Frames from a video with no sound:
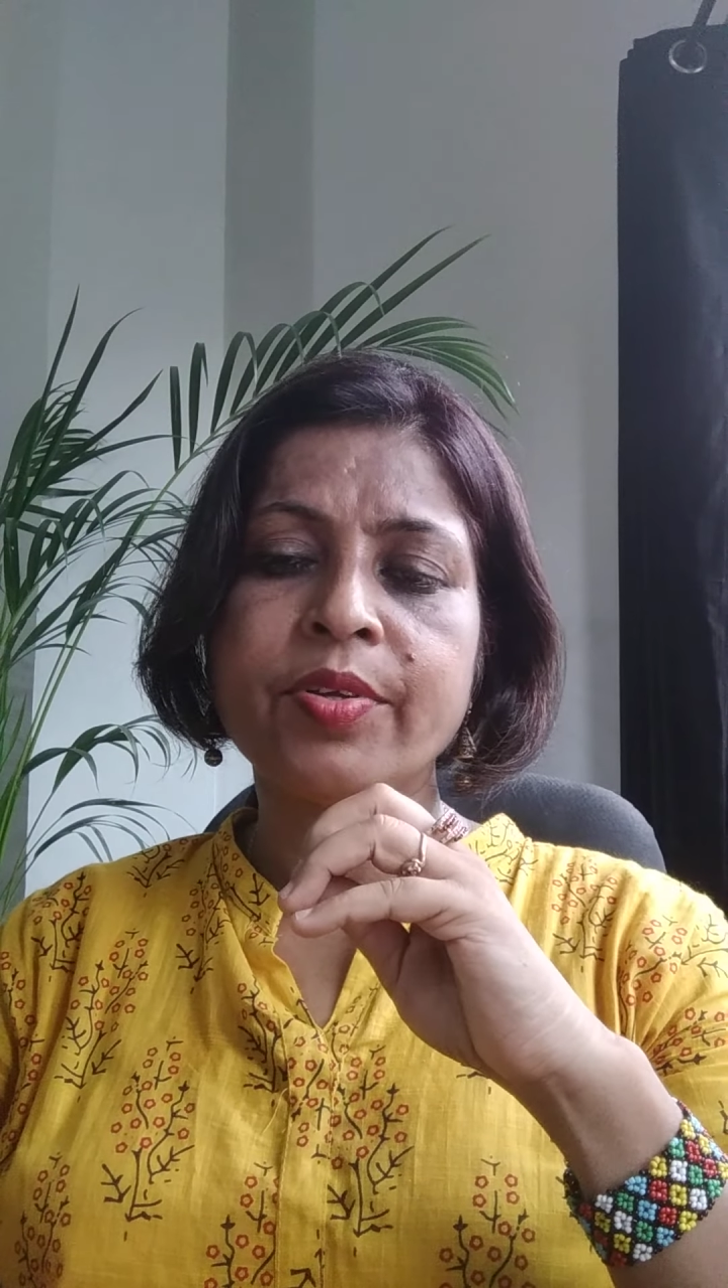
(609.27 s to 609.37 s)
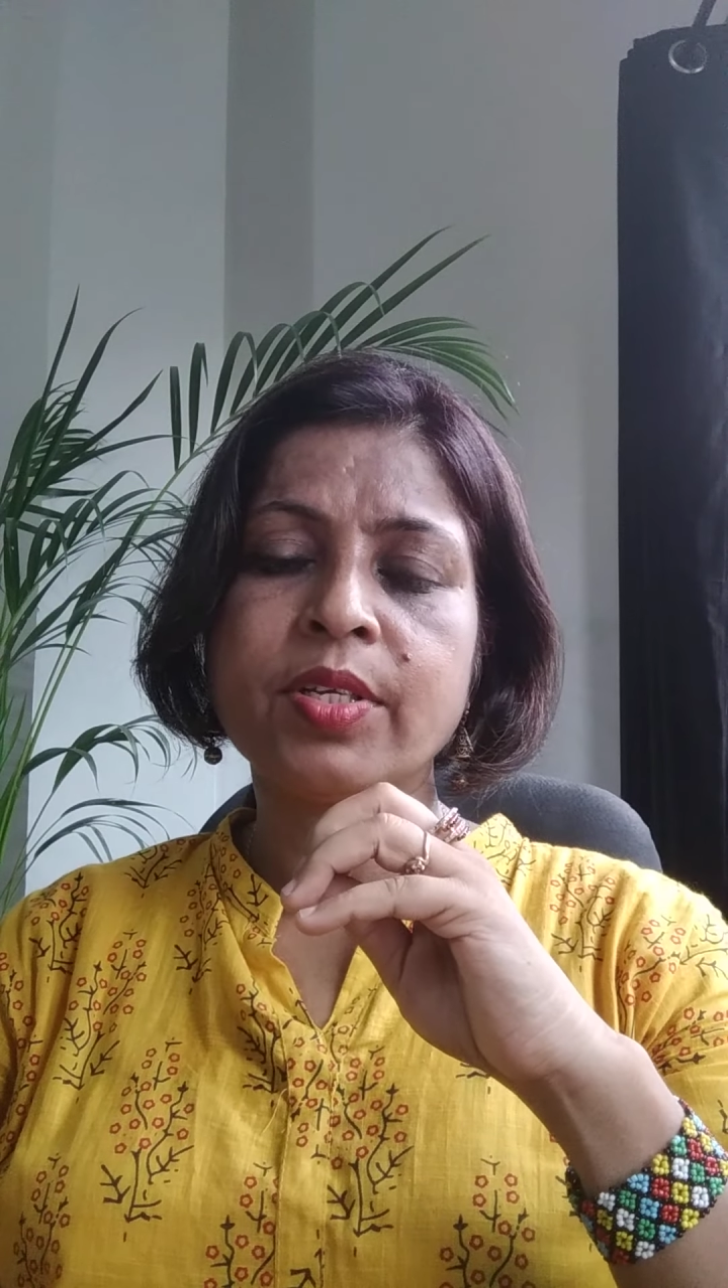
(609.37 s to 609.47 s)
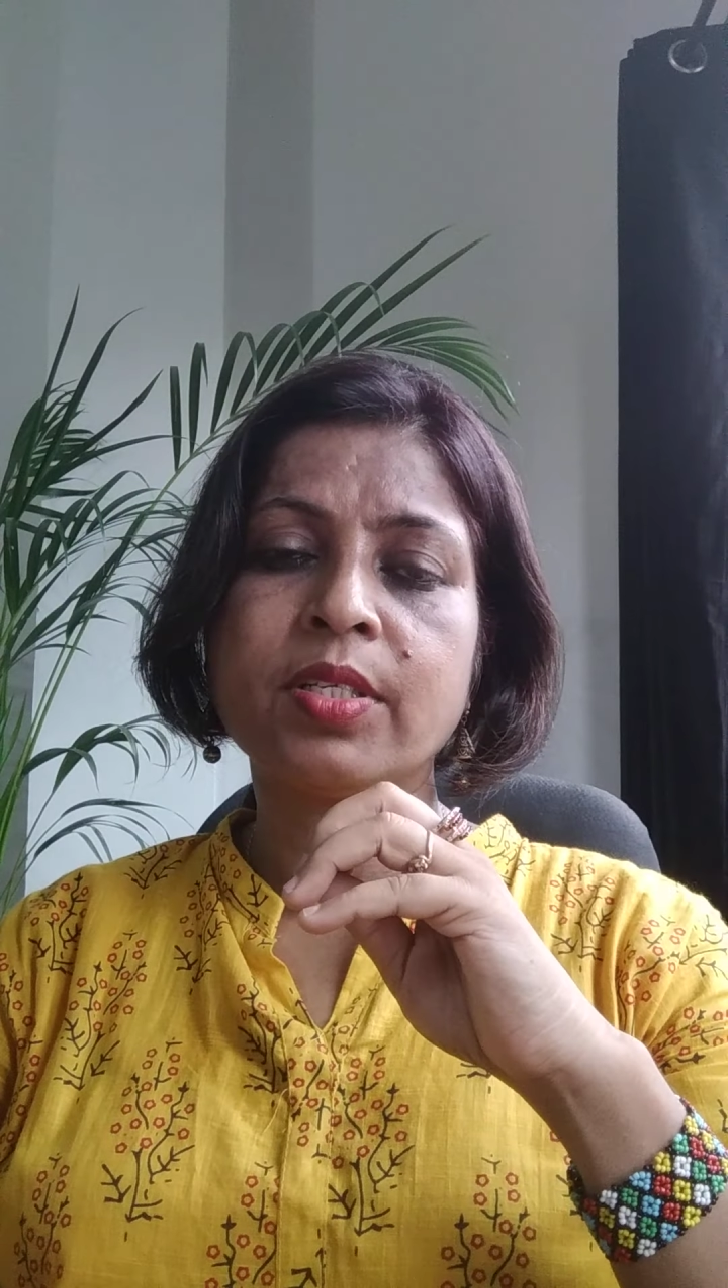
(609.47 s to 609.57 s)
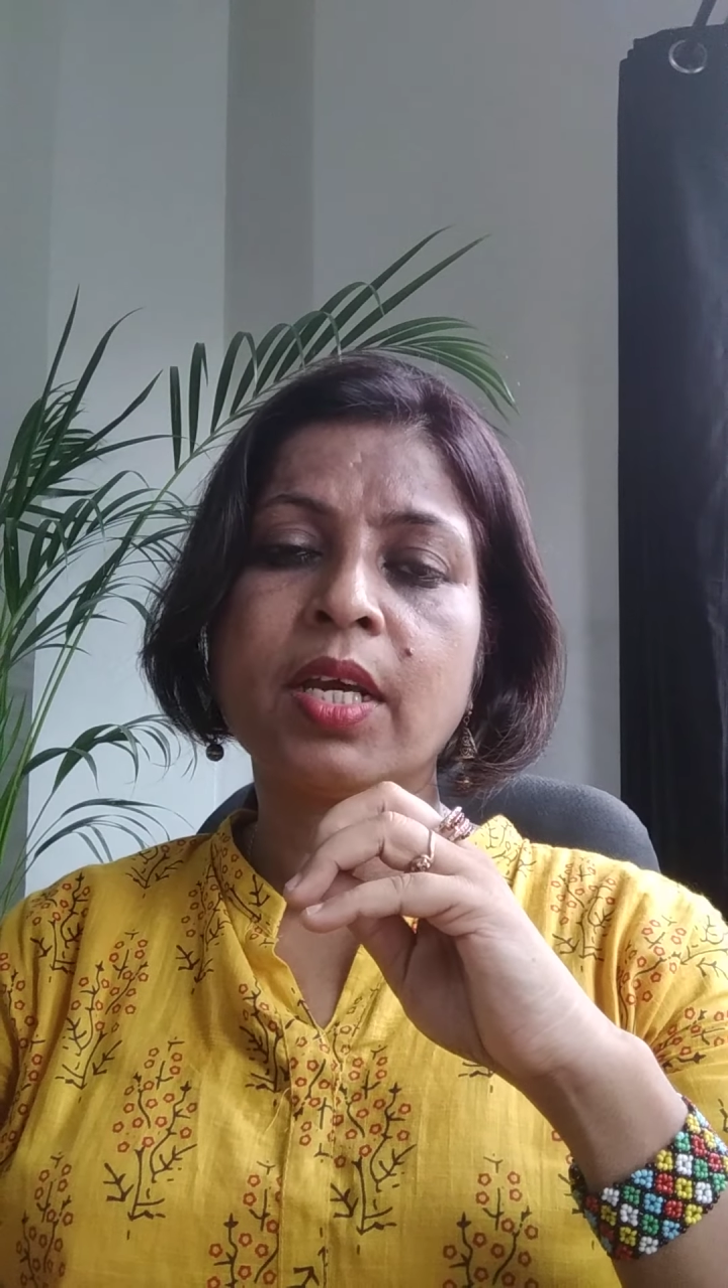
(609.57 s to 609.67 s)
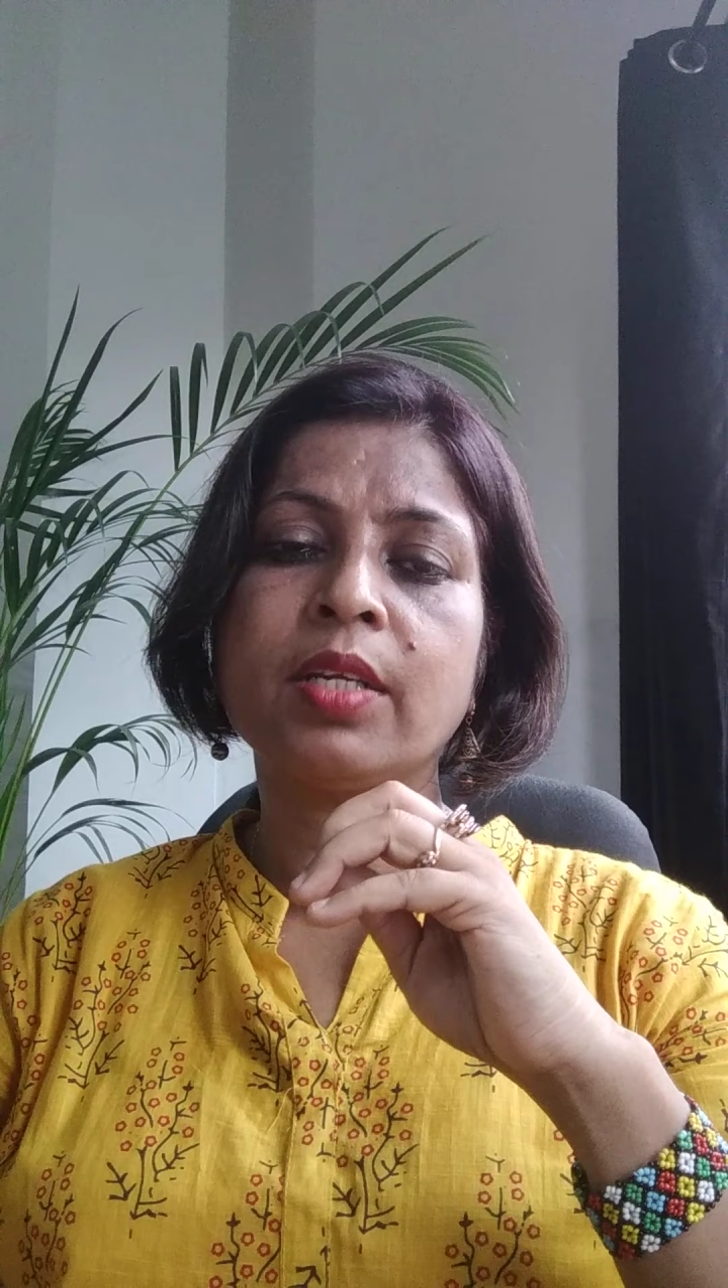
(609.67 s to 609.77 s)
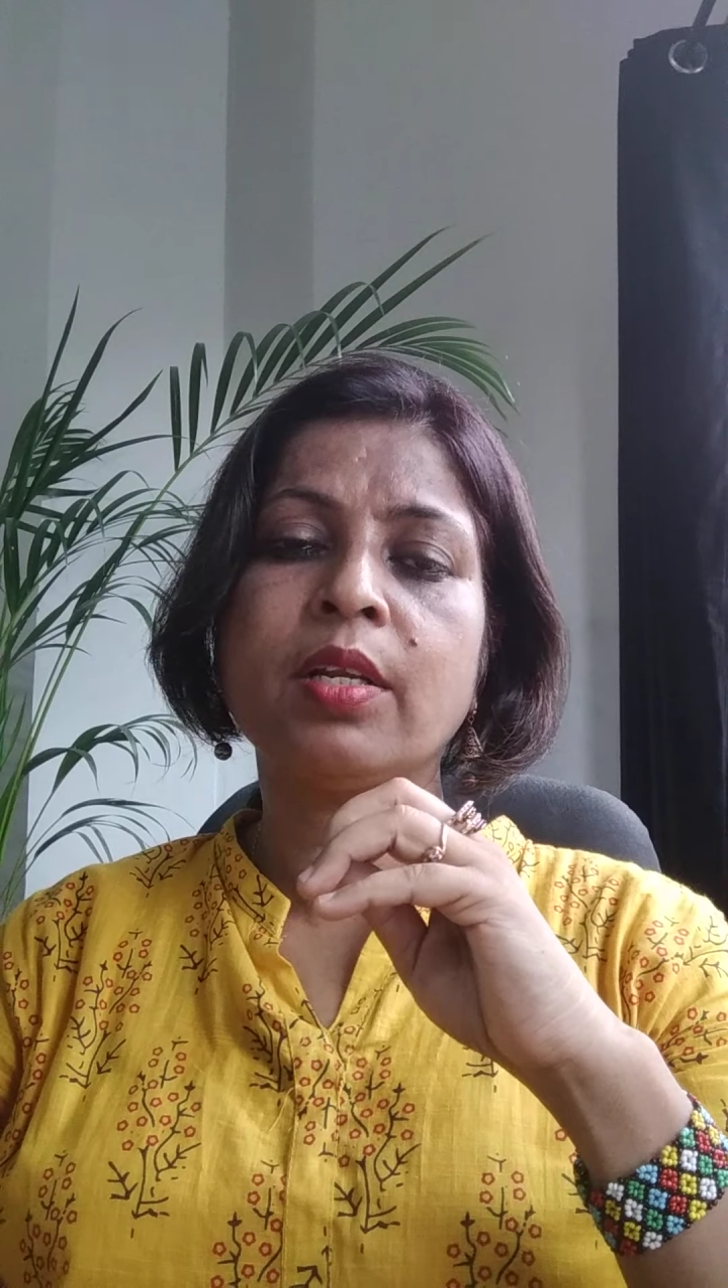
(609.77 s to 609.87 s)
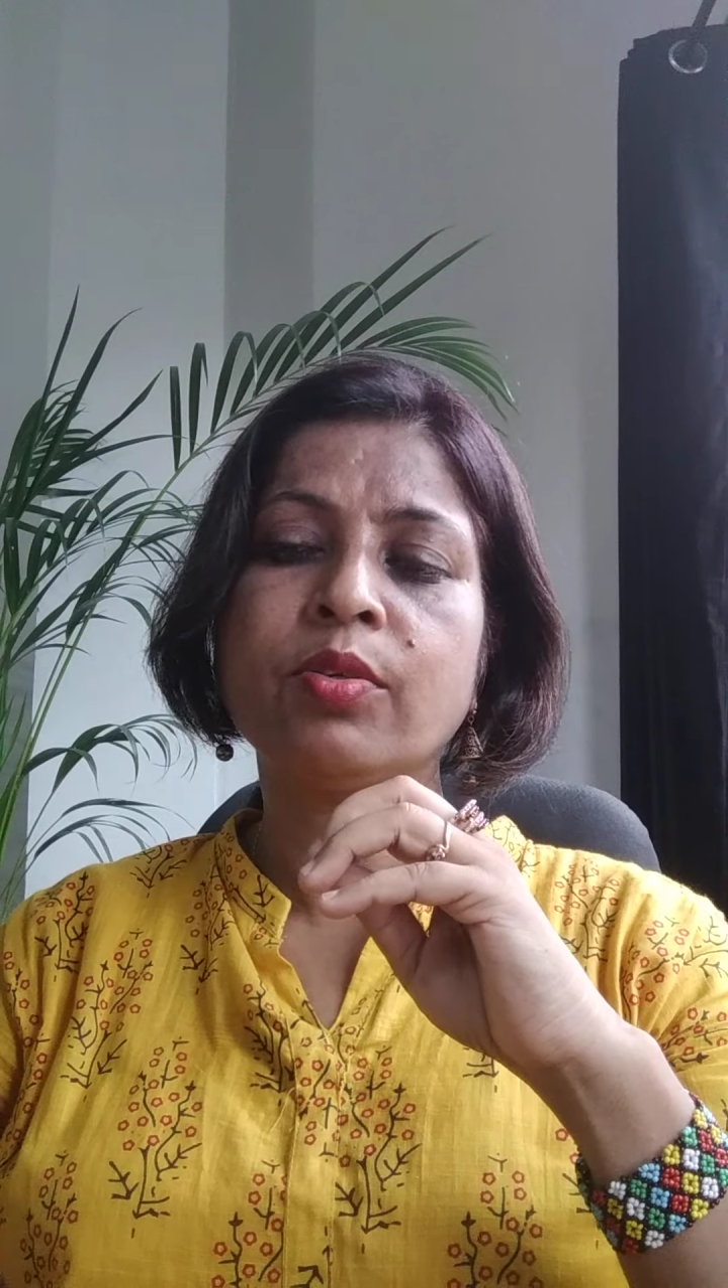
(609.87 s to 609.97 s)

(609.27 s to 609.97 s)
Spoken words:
is entitled